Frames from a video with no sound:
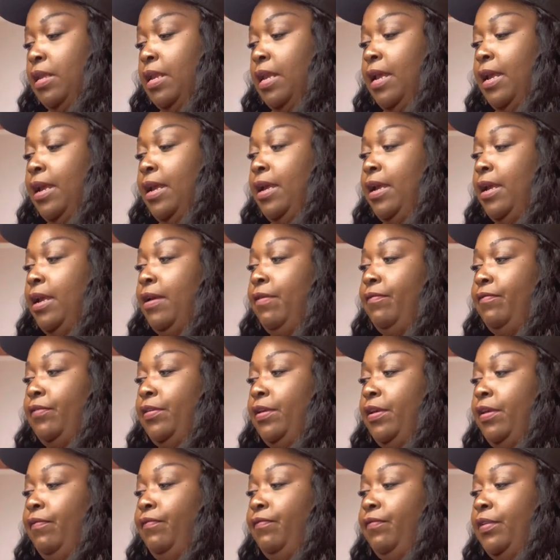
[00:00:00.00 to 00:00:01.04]
I have
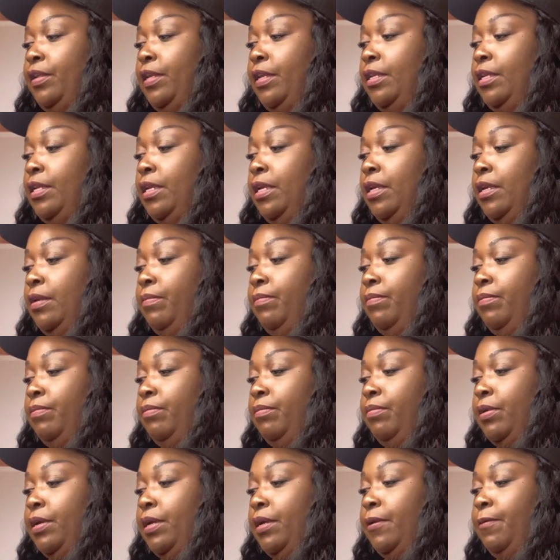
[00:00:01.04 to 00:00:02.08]
gifted it.
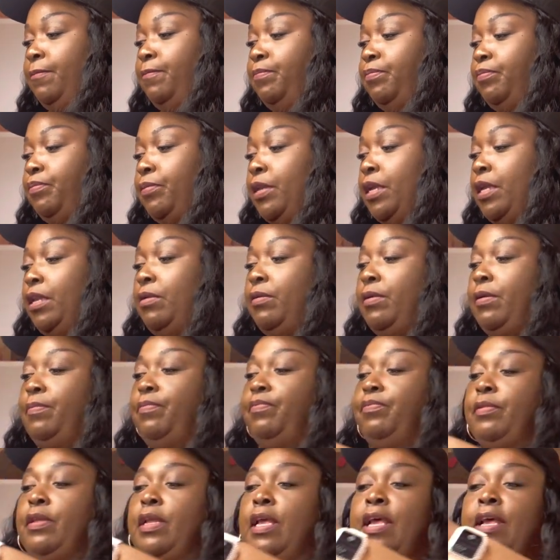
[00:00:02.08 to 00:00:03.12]
But anyway,
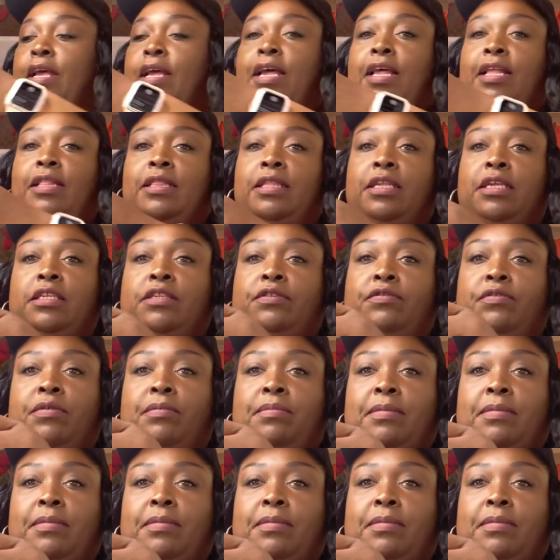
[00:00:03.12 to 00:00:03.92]
I got this for